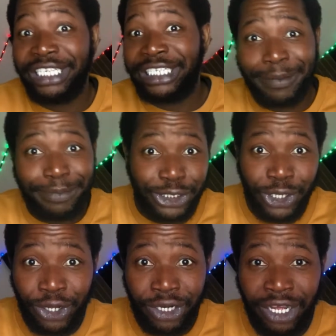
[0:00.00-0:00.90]
This
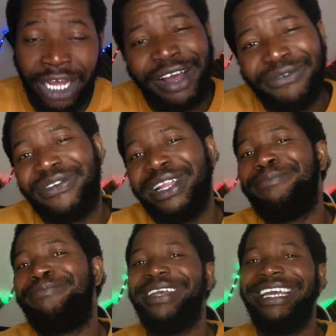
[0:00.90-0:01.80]
episode,
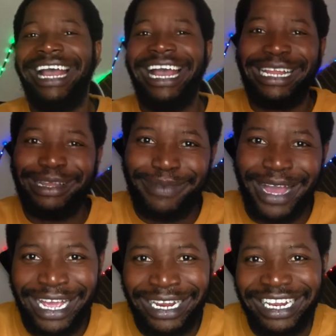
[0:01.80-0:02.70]
flipping hell,
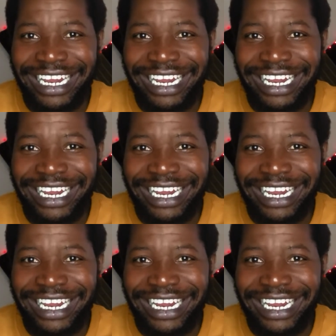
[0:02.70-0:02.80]
mate.